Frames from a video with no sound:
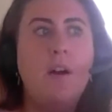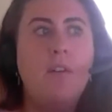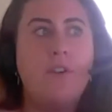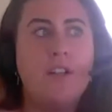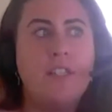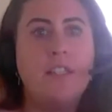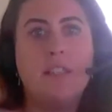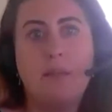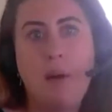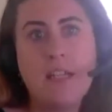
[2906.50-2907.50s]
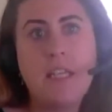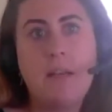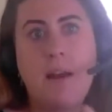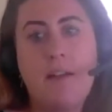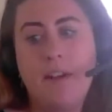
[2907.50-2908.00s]
versus my
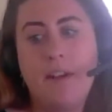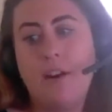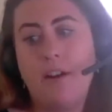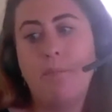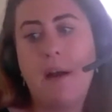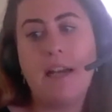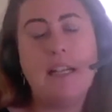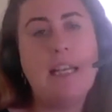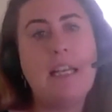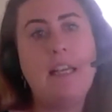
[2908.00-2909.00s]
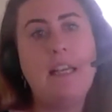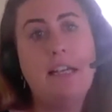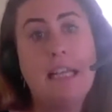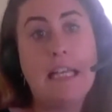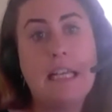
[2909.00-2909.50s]
team having a very bad
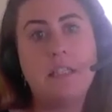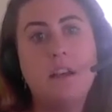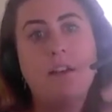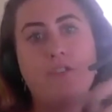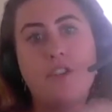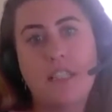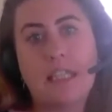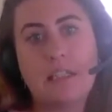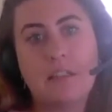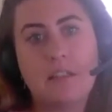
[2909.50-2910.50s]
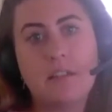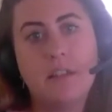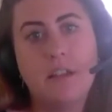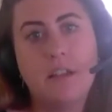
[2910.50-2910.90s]
lead for six